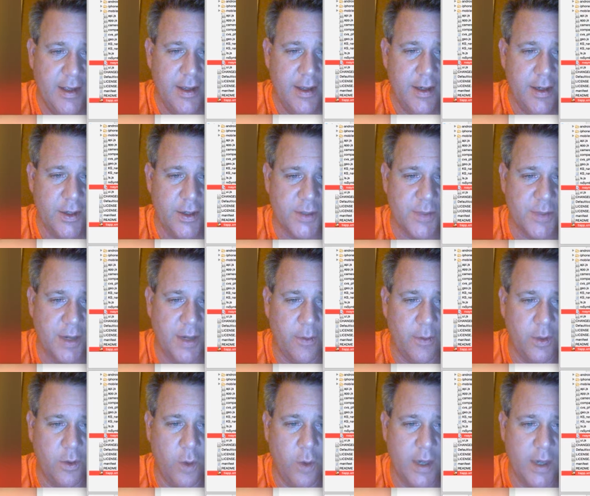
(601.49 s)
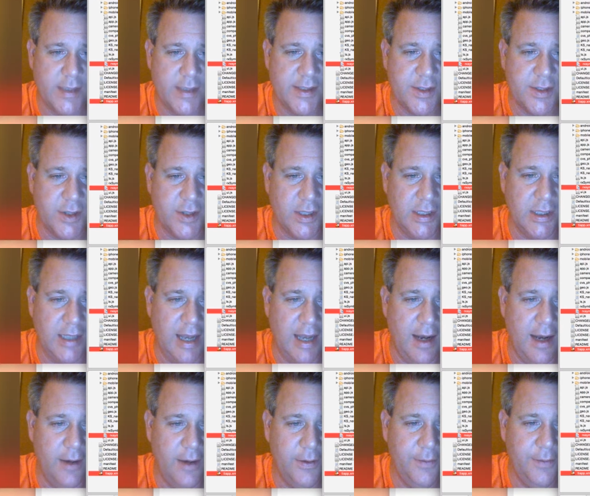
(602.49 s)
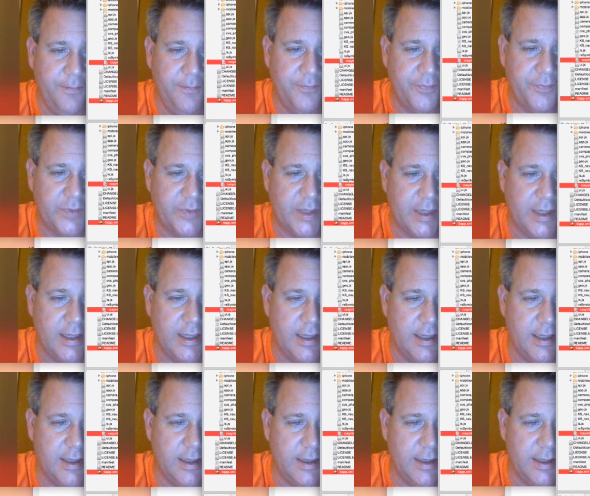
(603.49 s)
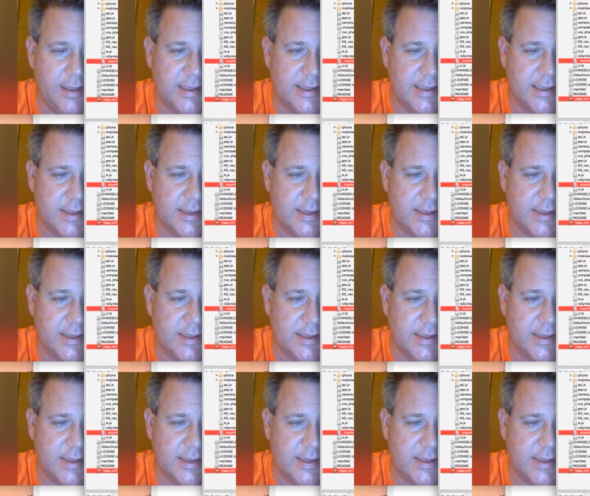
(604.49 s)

Here's my request to the cloud, okay? And this is